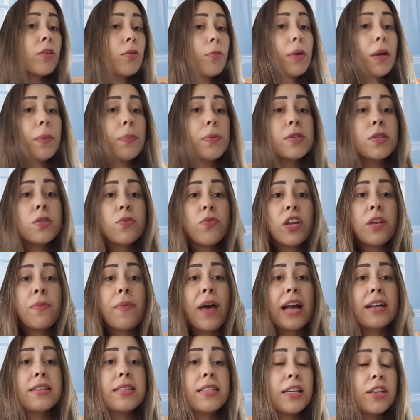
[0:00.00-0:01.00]
other people's
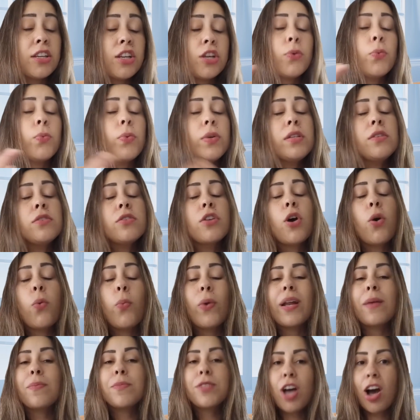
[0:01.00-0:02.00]
feedbacks, and you will know
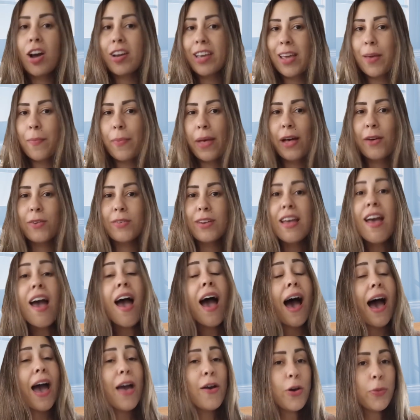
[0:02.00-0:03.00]
what I'm talking about.
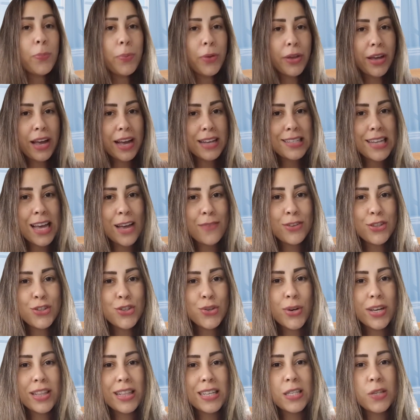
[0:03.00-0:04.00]
I hope you guys have
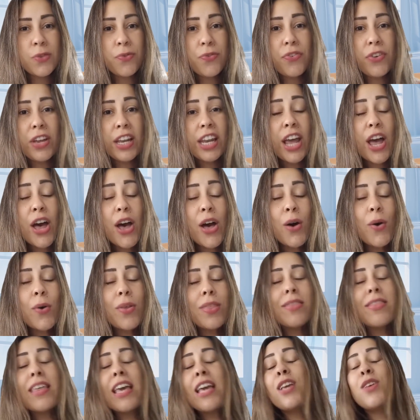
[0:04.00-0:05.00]
enjoyed this
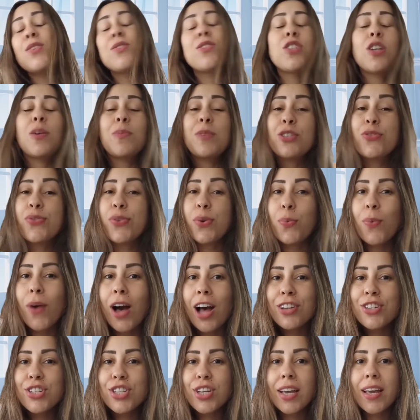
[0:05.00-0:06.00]
video. Thank you so much for
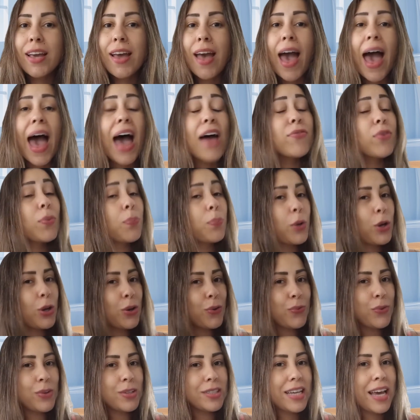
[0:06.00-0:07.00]
watching. Have a
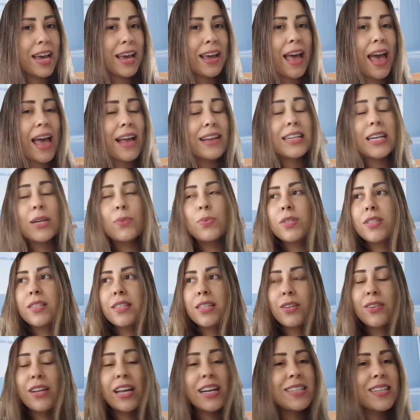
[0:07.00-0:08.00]
beautiful day, and I will
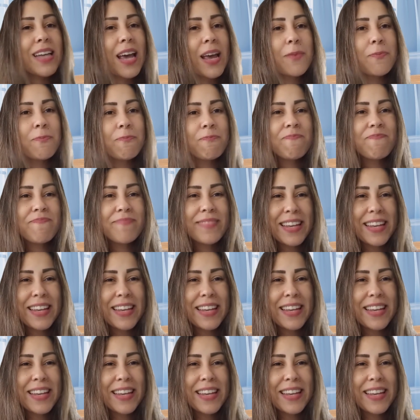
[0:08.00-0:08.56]
see you next time.